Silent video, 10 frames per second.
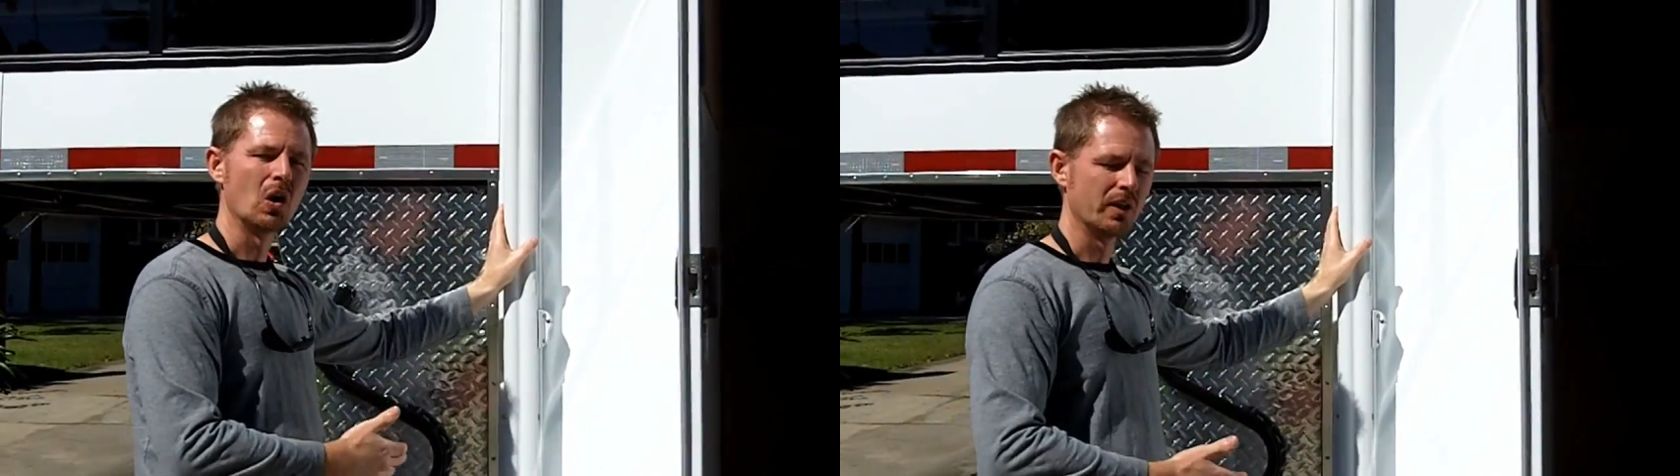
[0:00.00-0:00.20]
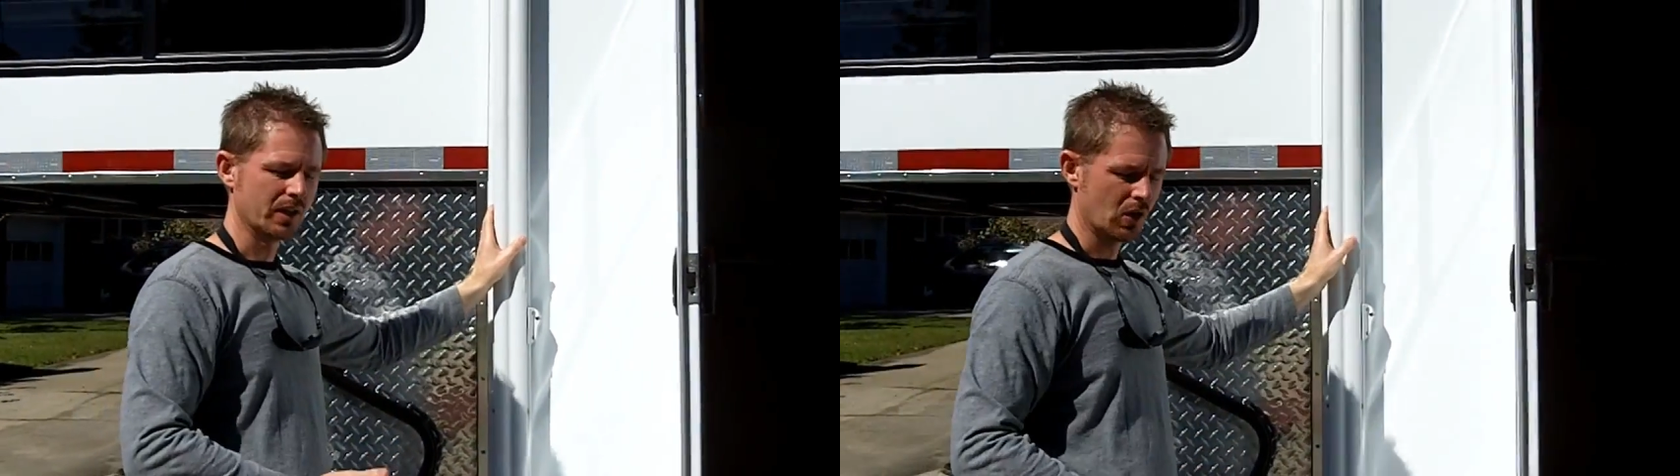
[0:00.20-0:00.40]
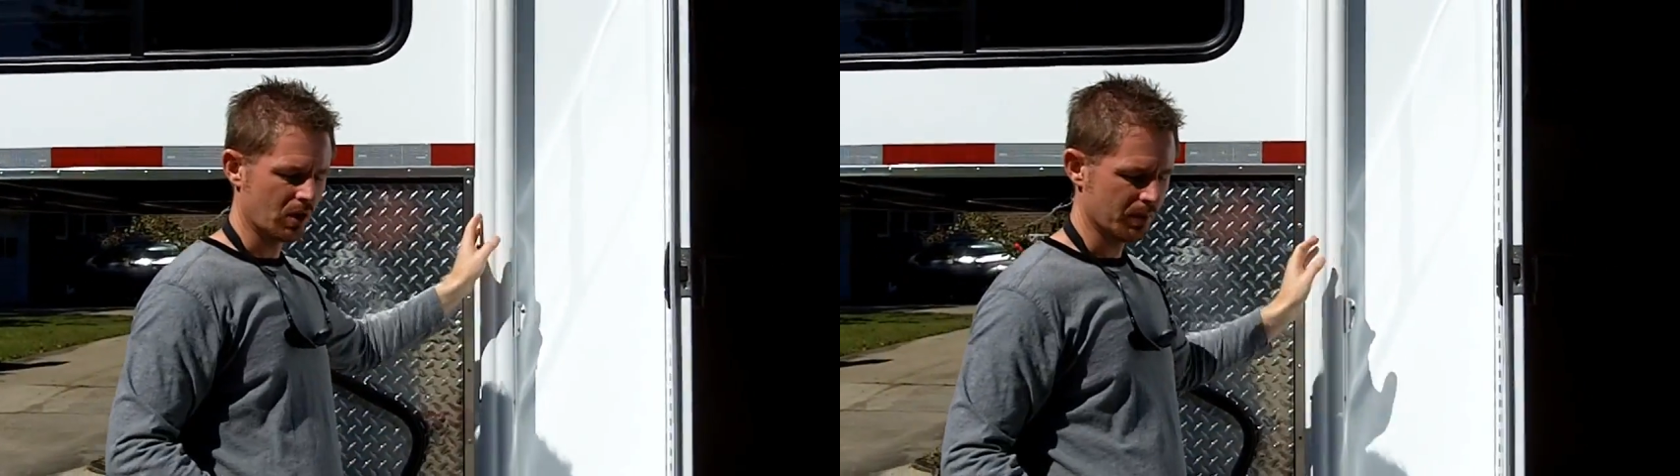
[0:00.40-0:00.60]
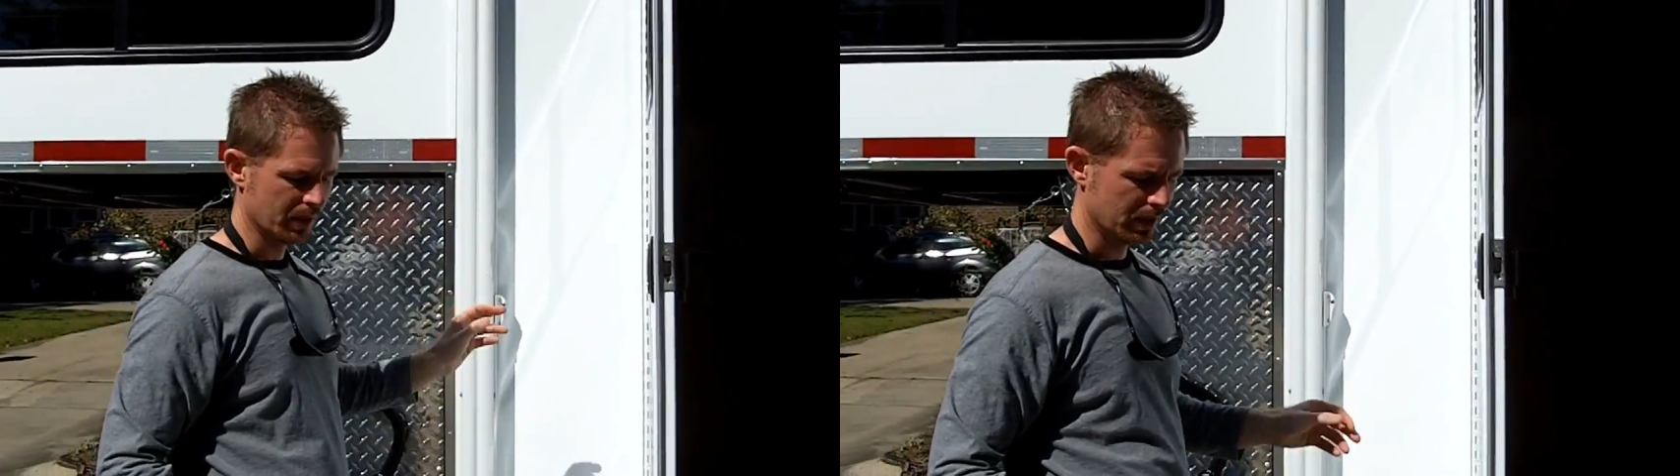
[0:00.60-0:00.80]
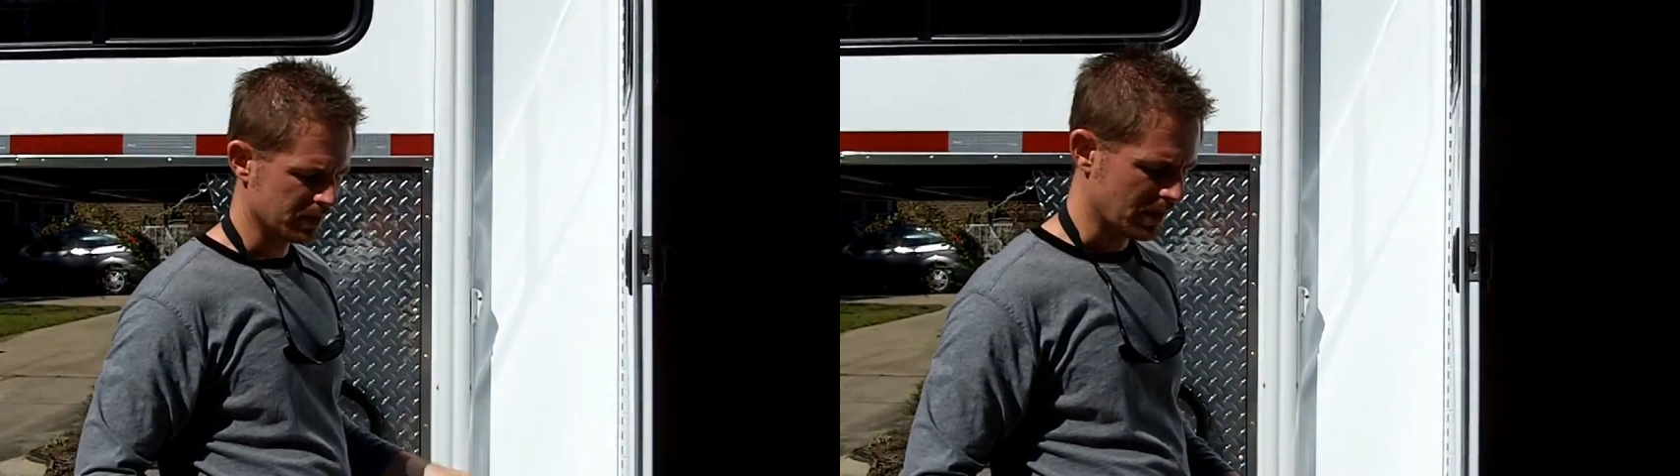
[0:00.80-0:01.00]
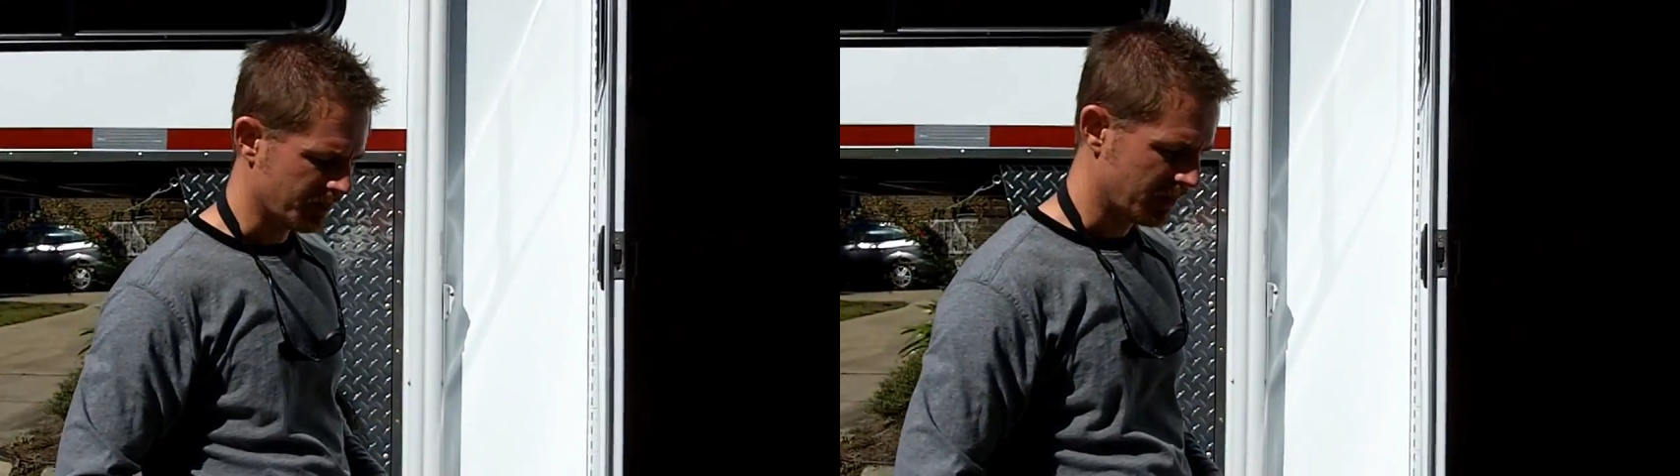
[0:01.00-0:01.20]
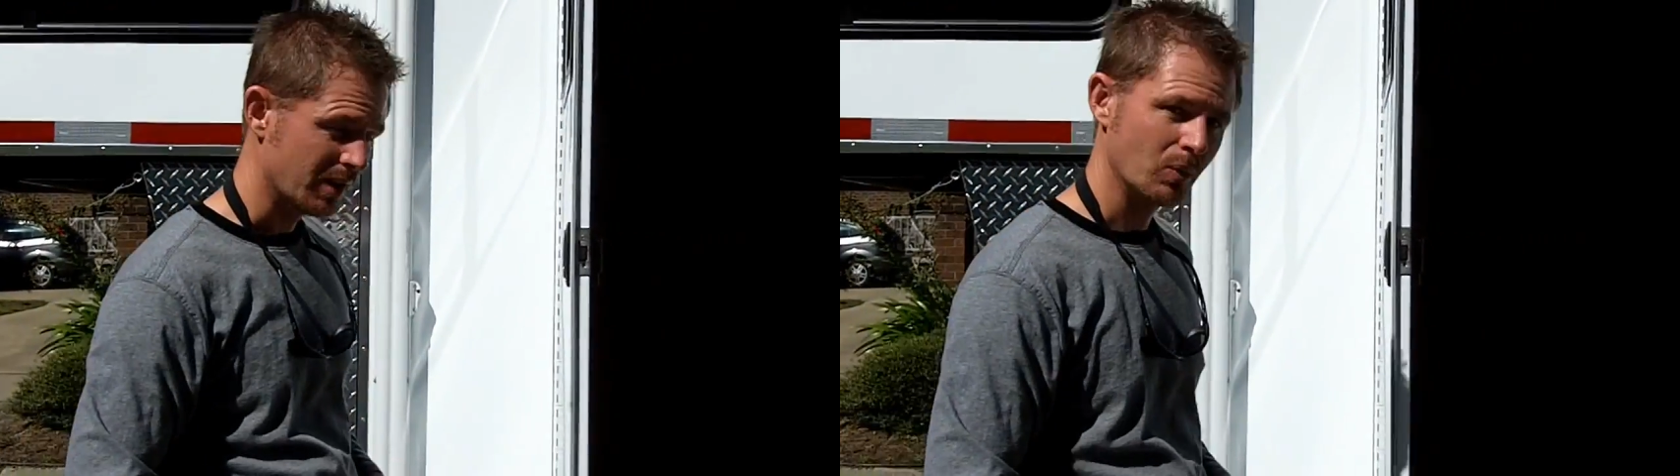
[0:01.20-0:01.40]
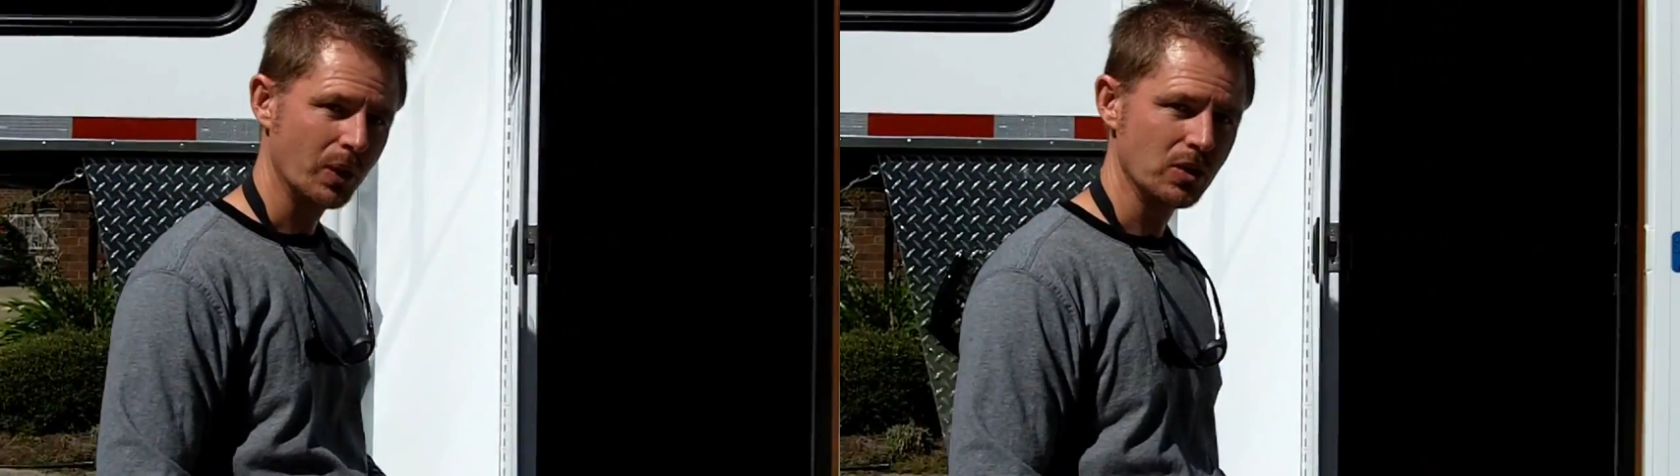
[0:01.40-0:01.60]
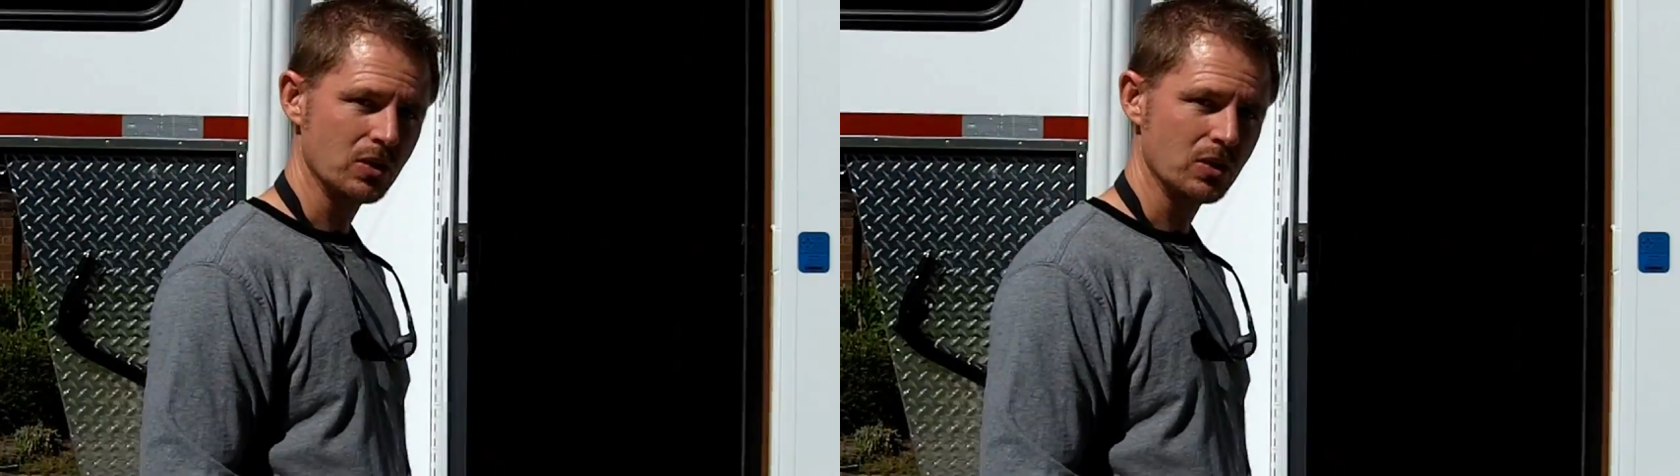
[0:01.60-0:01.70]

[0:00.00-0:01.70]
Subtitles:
awning arm. And something that we